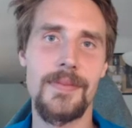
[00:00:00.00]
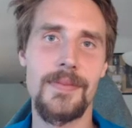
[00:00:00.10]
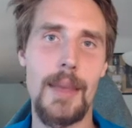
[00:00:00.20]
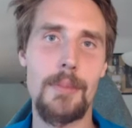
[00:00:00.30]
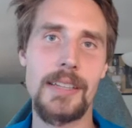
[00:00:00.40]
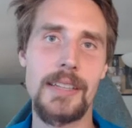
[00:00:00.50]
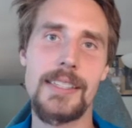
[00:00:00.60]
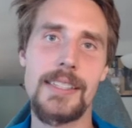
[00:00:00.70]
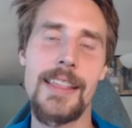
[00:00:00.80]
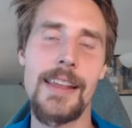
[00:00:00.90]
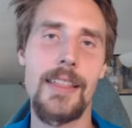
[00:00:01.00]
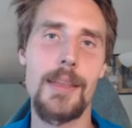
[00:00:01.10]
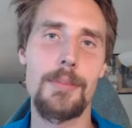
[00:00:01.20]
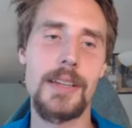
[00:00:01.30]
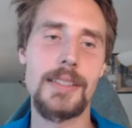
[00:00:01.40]
That brings us to the end of the
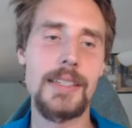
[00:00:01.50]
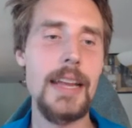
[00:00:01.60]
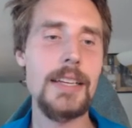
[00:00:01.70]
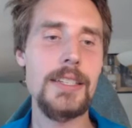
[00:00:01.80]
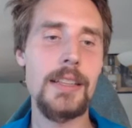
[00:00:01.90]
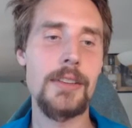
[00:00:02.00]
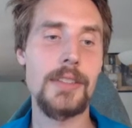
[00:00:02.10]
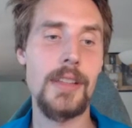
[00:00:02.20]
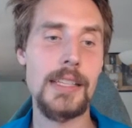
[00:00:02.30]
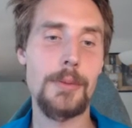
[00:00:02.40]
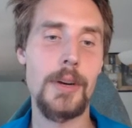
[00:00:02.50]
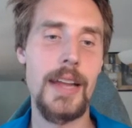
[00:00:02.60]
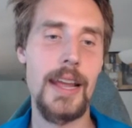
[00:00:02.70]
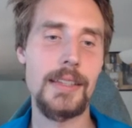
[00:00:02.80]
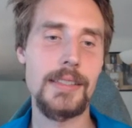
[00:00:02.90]
presentation. There's lots more
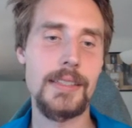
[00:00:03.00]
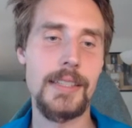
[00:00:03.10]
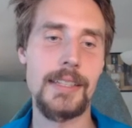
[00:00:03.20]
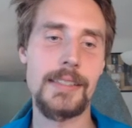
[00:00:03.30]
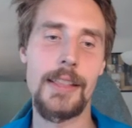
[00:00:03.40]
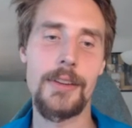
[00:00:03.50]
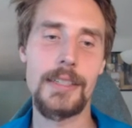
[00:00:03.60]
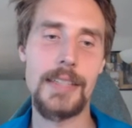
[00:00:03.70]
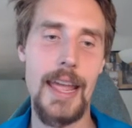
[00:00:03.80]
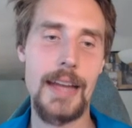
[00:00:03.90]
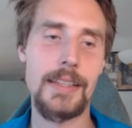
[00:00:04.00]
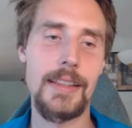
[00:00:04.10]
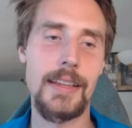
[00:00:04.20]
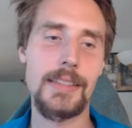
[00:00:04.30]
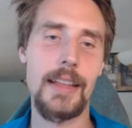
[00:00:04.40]
analysis against other attacks and
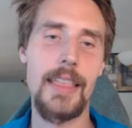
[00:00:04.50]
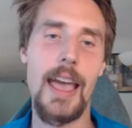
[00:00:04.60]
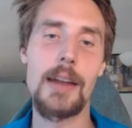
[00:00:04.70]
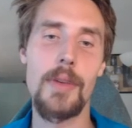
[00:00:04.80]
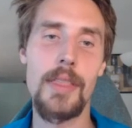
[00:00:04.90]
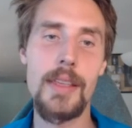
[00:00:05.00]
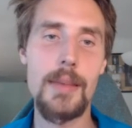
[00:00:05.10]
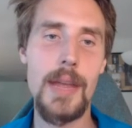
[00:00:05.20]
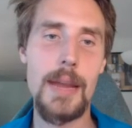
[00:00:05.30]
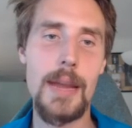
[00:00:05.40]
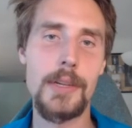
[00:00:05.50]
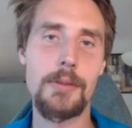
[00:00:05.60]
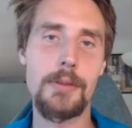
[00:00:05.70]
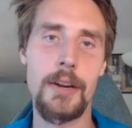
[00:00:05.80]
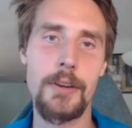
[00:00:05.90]
things like that within the paper,
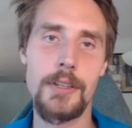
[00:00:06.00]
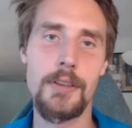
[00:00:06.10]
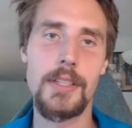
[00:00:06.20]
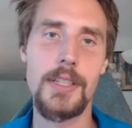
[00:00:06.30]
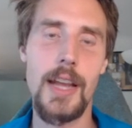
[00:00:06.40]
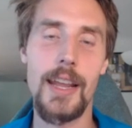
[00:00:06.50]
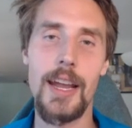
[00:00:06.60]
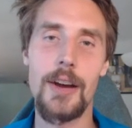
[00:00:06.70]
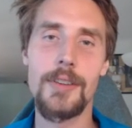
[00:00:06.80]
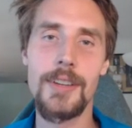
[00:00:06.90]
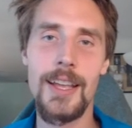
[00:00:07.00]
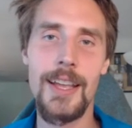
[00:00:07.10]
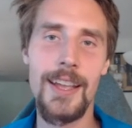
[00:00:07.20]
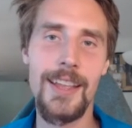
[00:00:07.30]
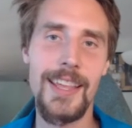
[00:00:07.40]
so I encourage you to check it out.
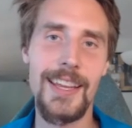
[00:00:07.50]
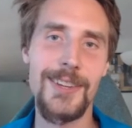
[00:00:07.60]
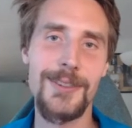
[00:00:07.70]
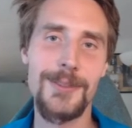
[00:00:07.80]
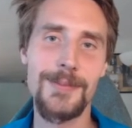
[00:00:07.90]
Thank you.